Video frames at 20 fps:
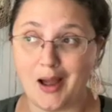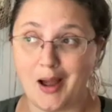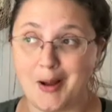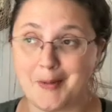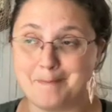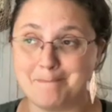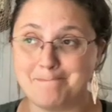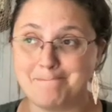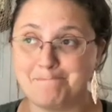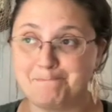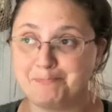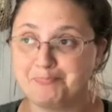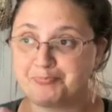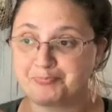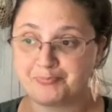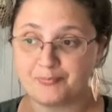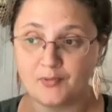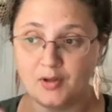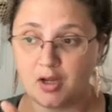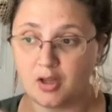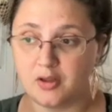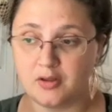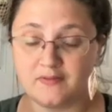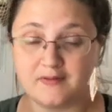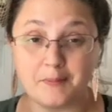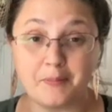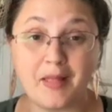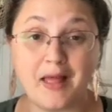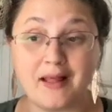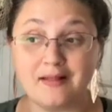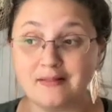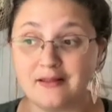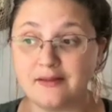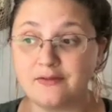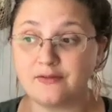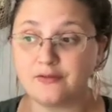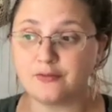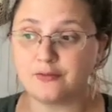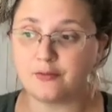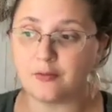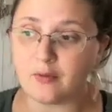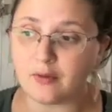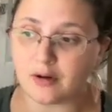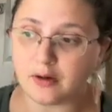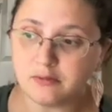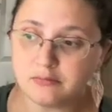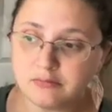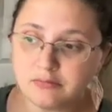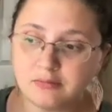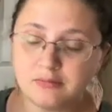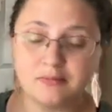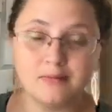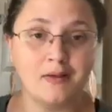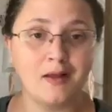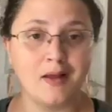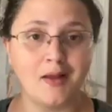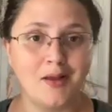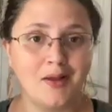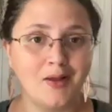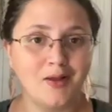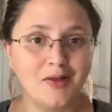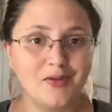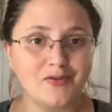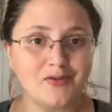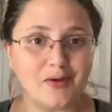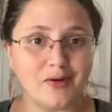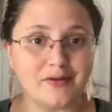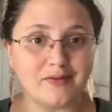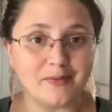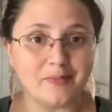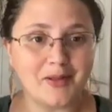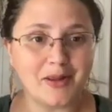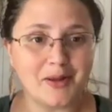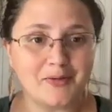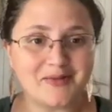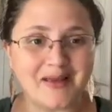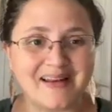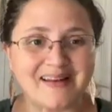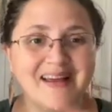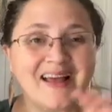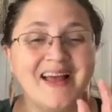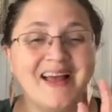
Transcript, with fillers: um, supply list for, sorry, something outside.